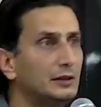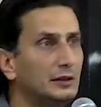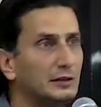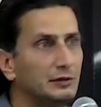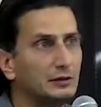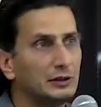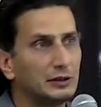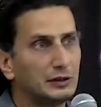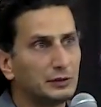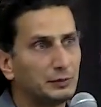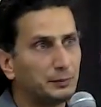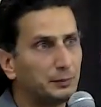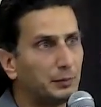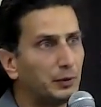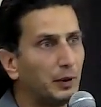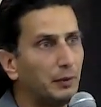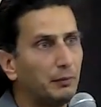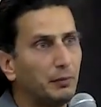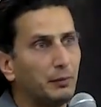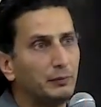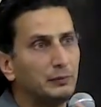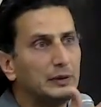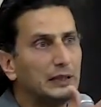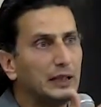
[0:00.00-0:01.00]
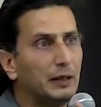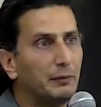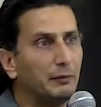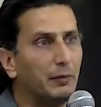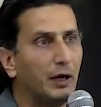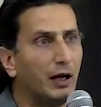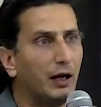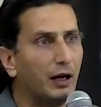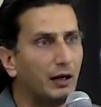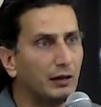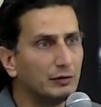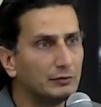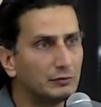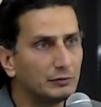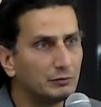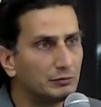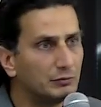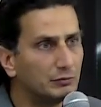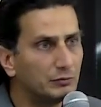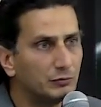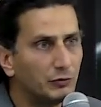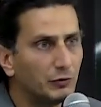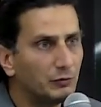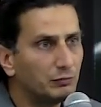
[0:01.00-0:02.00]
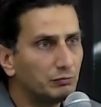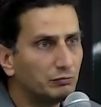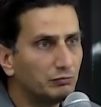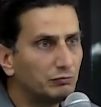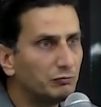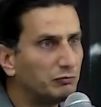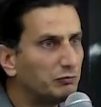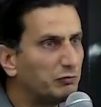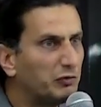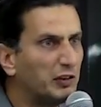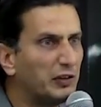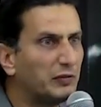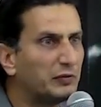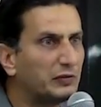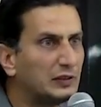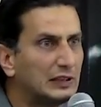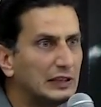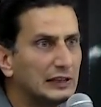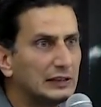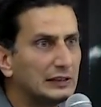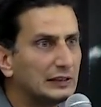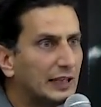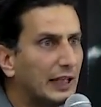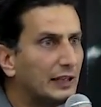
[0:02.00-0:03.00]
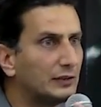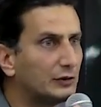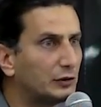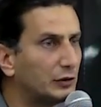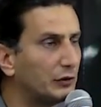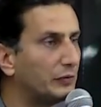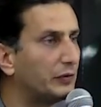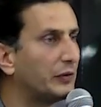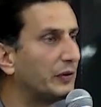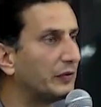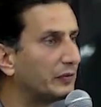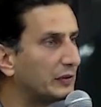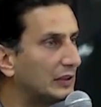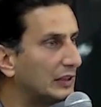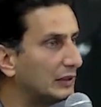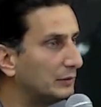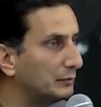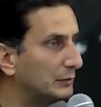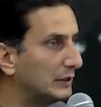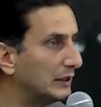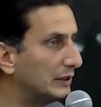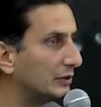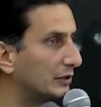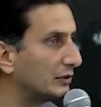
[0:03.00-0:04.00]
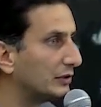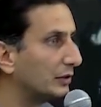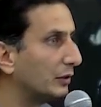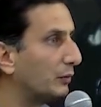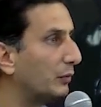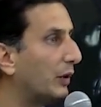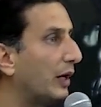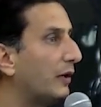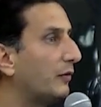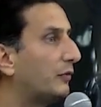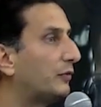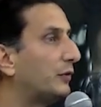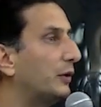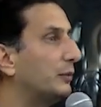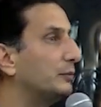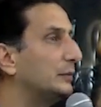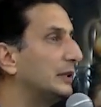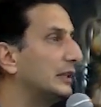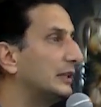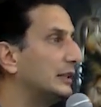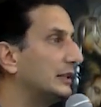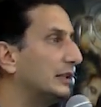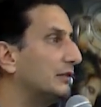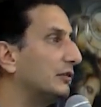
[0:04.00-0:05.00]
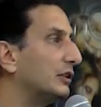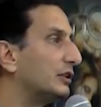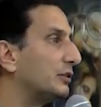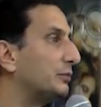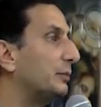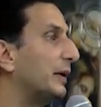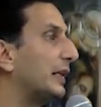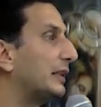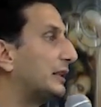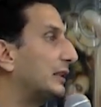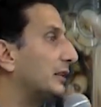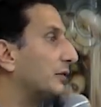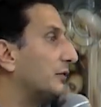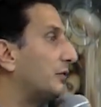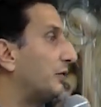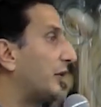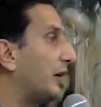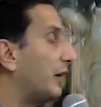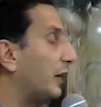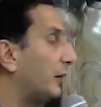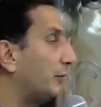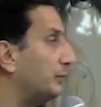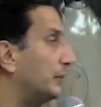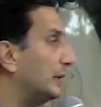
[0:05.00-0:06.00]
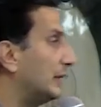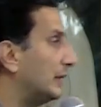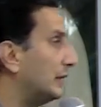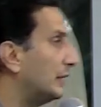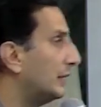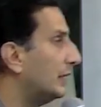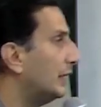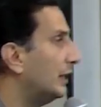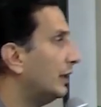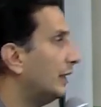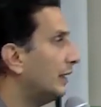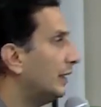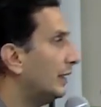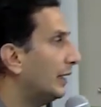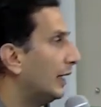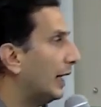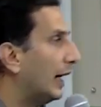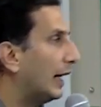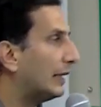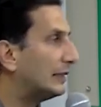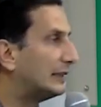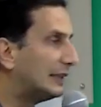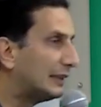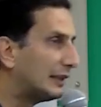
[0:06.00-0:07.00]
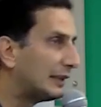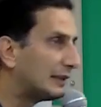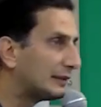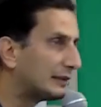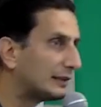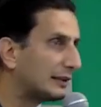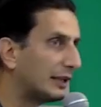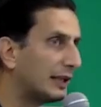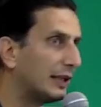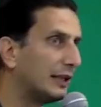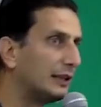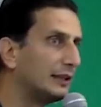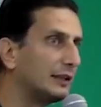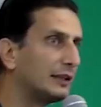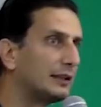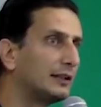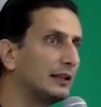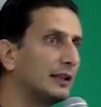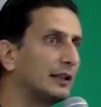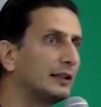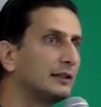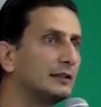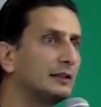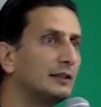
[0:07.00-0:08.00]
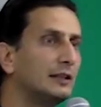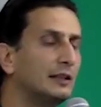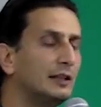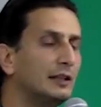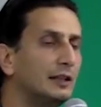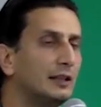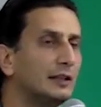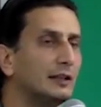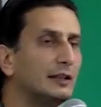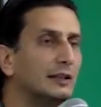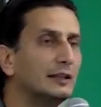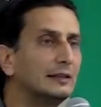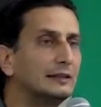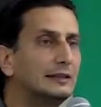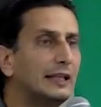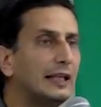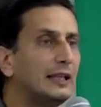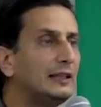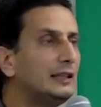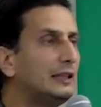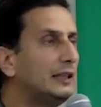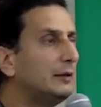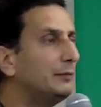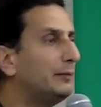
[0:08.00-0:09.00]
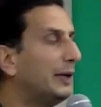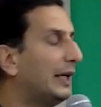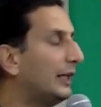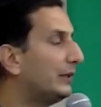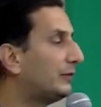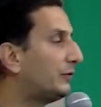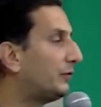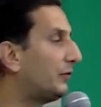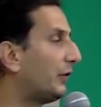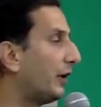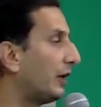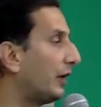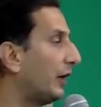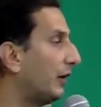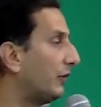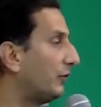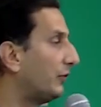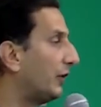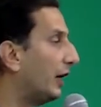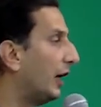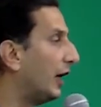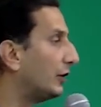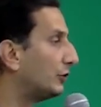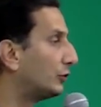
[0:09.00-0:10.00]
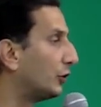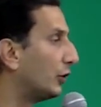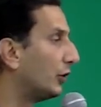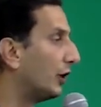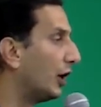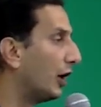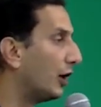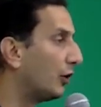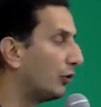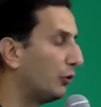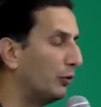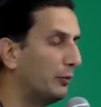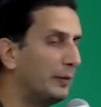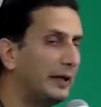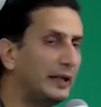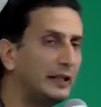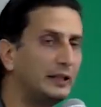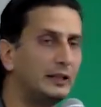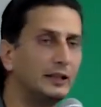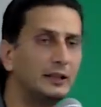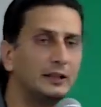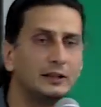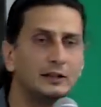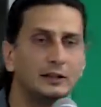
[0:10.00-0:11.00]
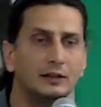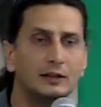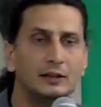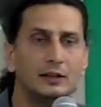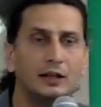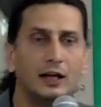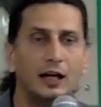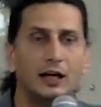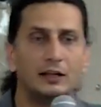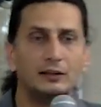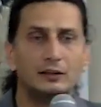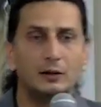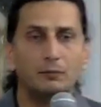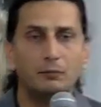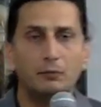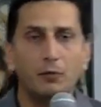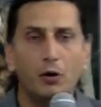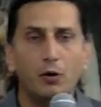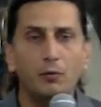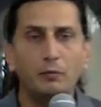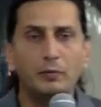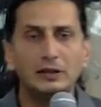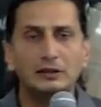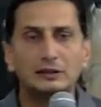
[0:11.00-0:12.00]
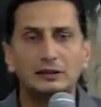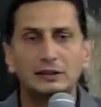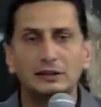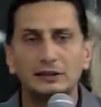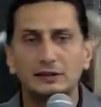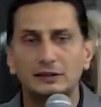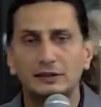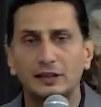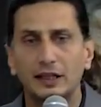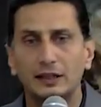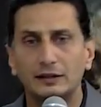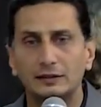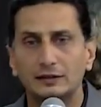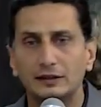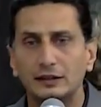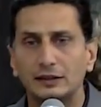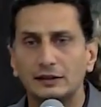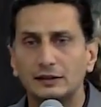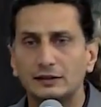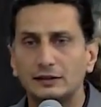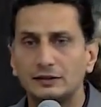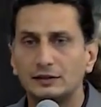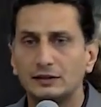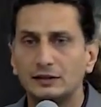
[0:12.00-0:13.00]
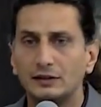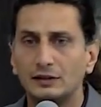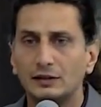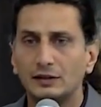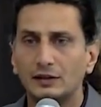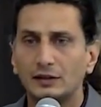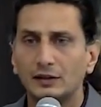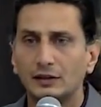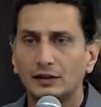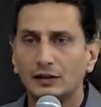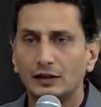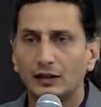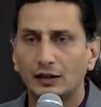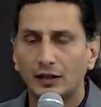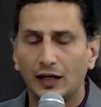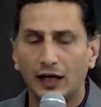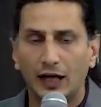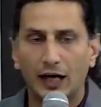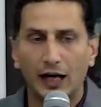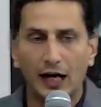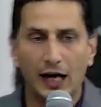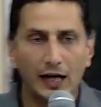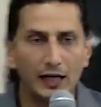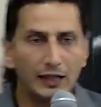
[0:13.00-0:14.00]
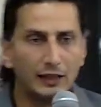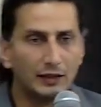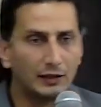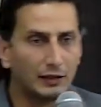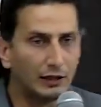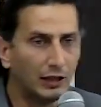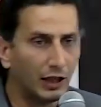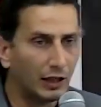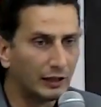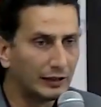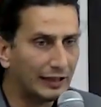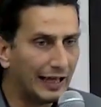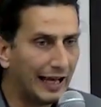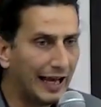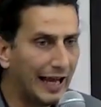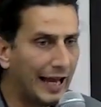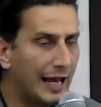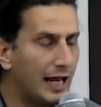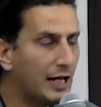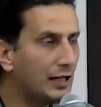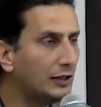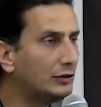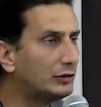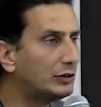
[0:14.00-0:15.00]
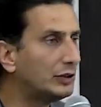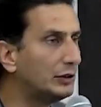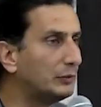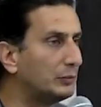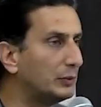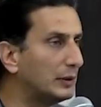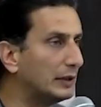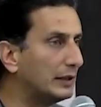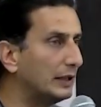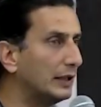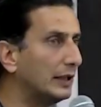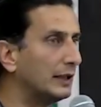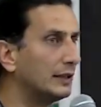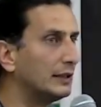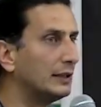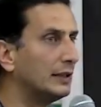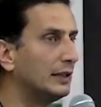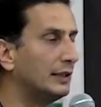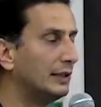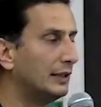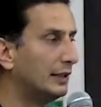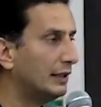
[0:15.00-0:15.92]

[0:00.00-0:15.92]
He was probably about 10 to 15 meters away from me. He was making fun of me. I didn't say anything. Then he made fun of Ayatollah Khomeini. And the moment he said this, I got angry with him.